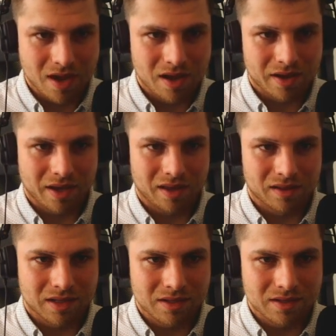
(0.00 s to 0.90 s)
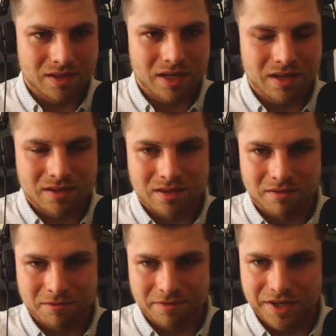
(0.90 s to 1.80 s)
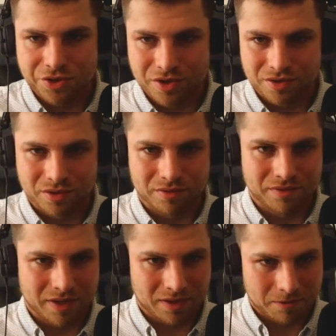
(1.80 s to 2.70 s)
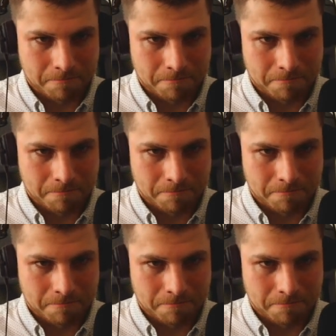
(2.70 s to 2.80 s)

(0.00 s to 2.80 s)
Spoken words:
Okay, let's see some features of it.